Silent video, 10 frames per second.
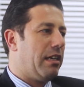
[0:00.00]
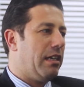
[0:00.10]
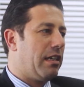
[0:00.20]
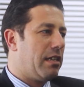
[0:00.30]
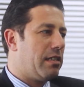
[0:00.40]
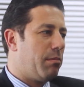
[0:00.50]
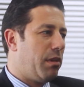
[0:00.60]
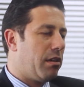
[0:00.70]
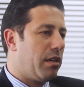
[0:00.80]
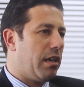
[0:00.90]
in
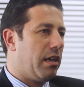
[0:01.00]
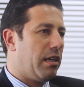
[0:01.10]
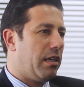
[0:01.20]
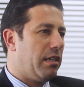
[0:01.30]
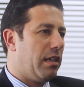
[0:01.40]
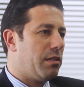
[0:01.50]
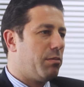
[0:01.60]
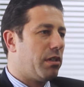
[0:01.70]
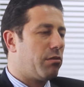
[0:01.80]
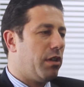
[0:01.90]
Casablanca and has
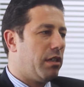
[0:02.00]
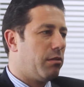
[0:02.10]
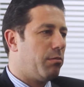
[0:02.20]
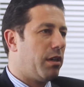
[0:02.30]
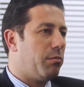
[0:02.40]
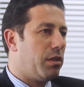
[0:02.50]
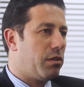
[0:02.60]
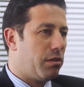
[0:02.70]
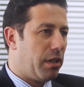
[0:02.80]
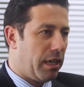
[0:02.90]
been created by
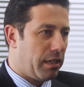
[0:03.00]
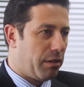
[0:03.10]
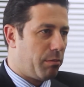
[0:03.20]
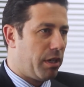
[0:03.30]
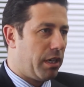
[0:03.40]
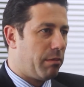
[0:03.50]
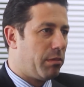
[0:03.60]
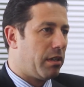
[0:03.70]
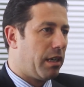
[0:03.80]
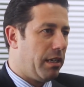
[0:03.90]
Mr. Algar Mari
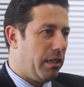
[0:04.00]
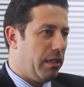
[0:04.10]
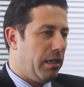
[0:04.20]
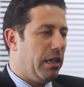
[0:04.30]
Abdelghani.